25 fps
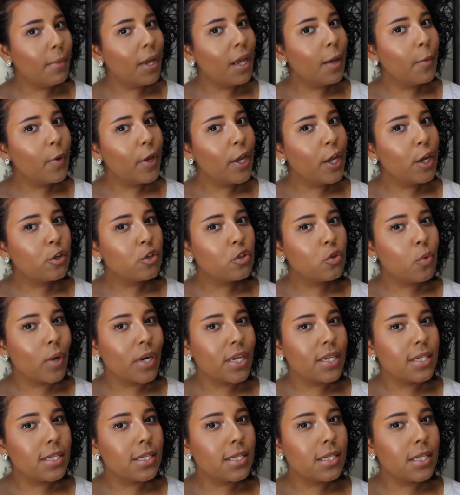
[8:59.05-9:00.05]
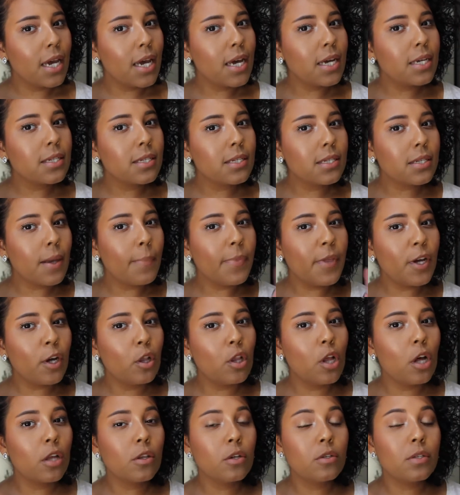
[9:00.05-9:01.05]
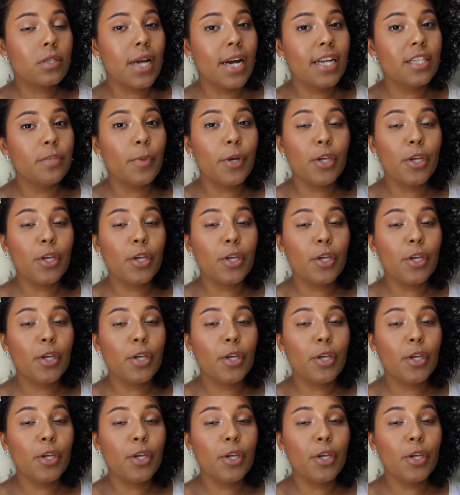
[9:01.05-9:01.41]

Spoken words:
maybe or 26, something along those lines.